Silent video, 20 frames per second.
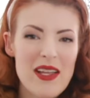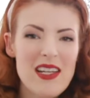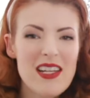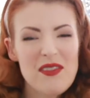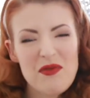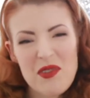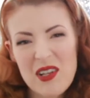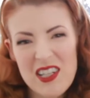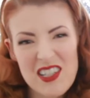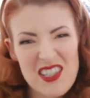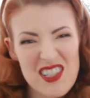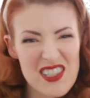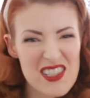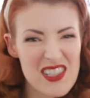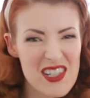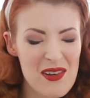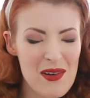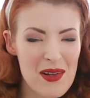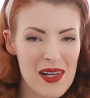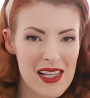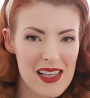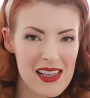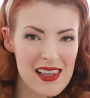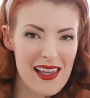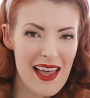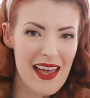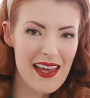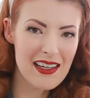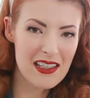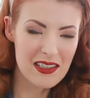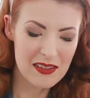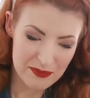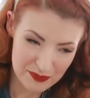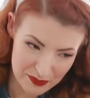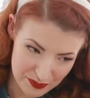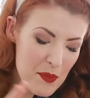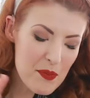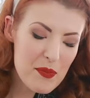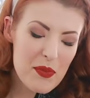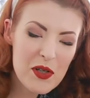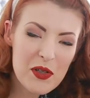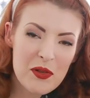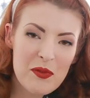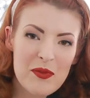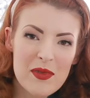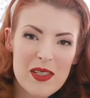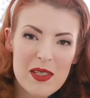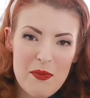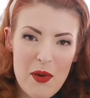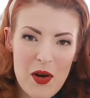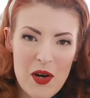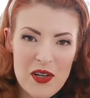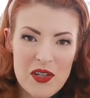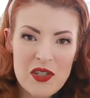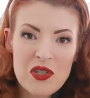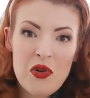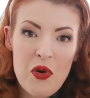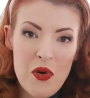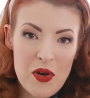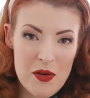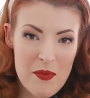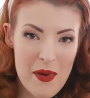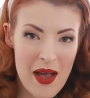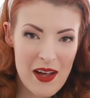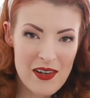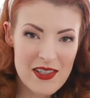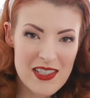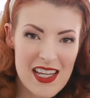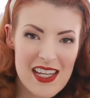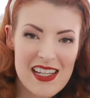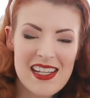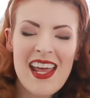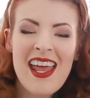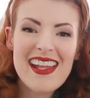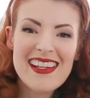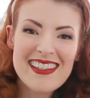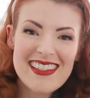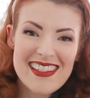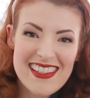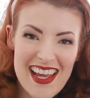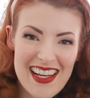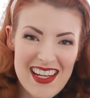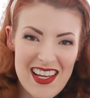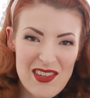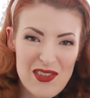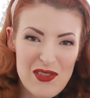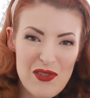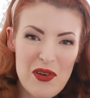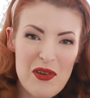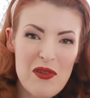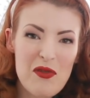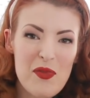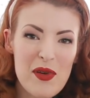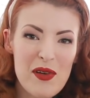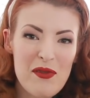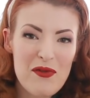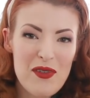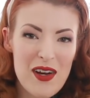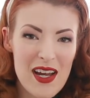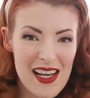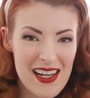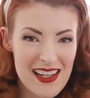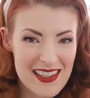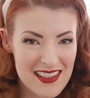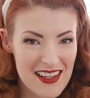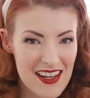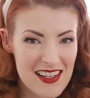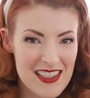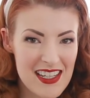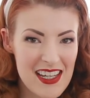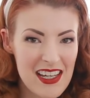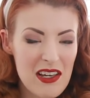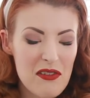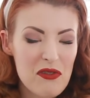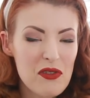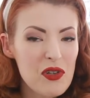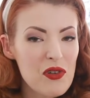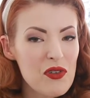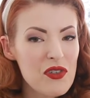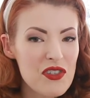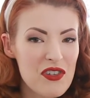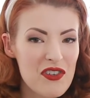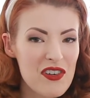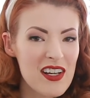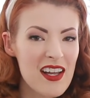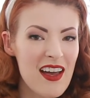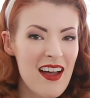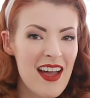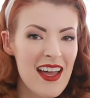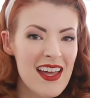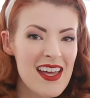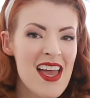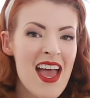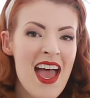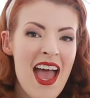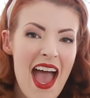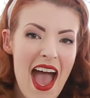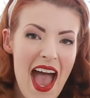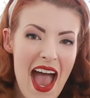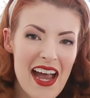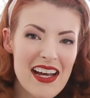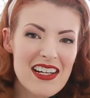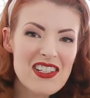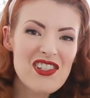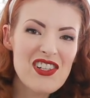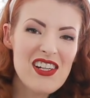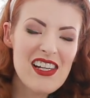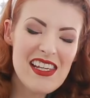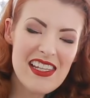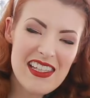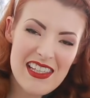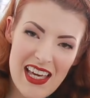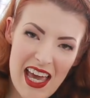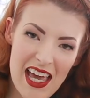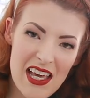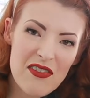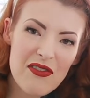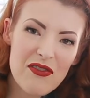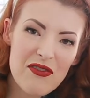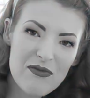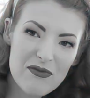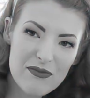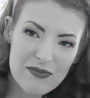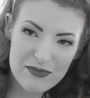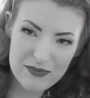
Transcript: But I didn't want to just do a little boom, spot and talk about it. Instead I thought it would be really exciting if Claudia and I actually gave...